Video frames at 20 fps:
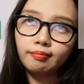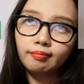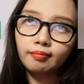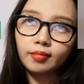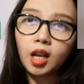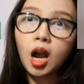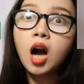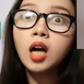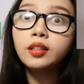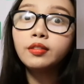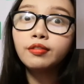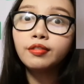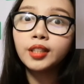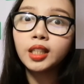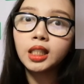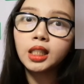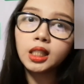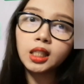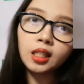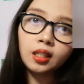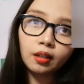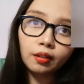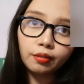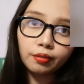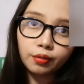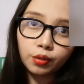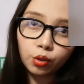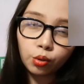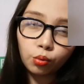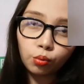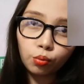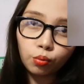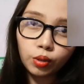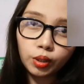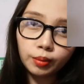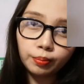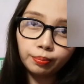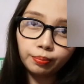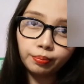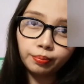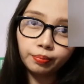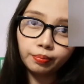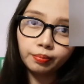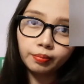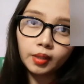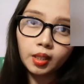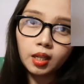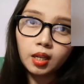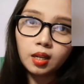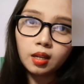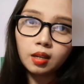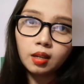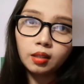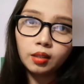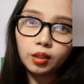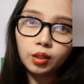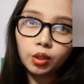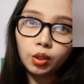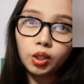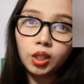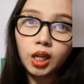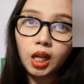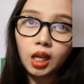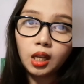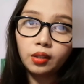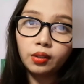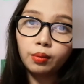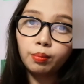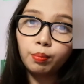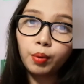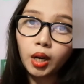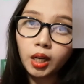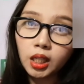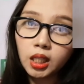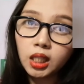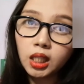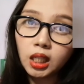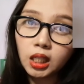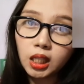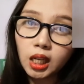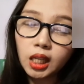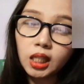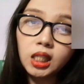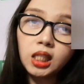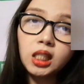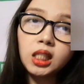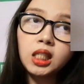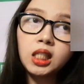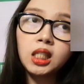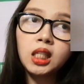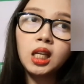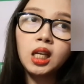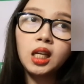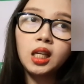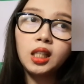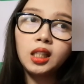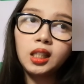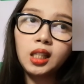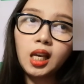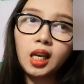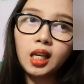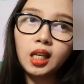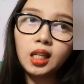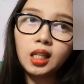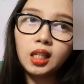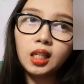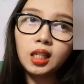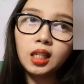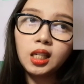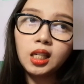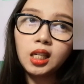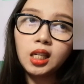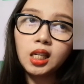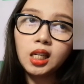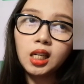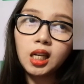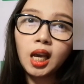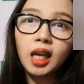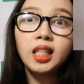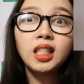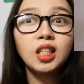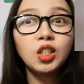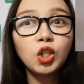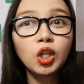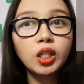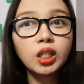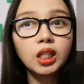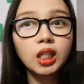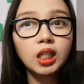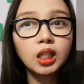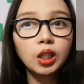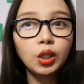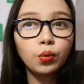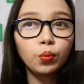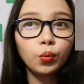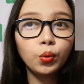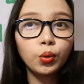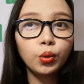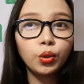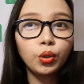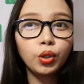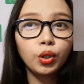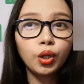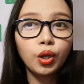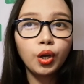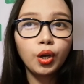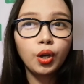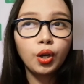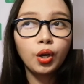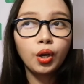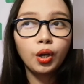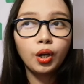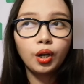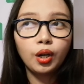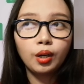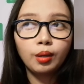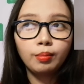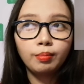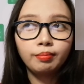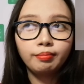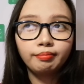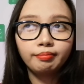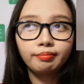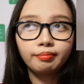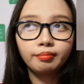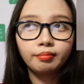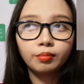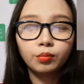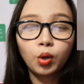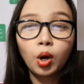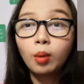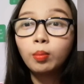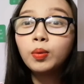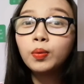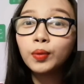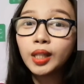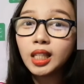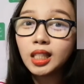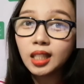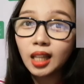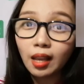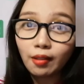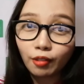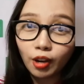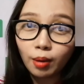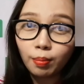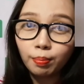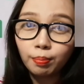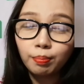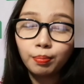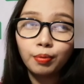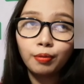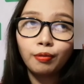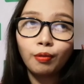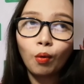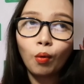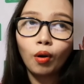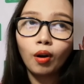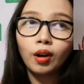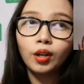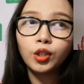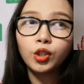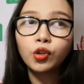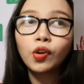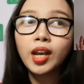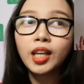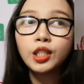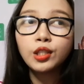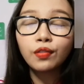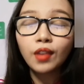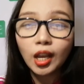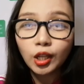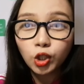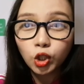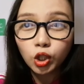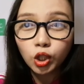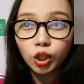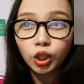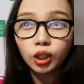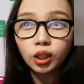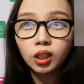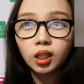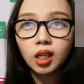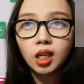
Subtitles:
confident enough to take the pregnancy tests, then I suggest that you would probably save up for a transvaginal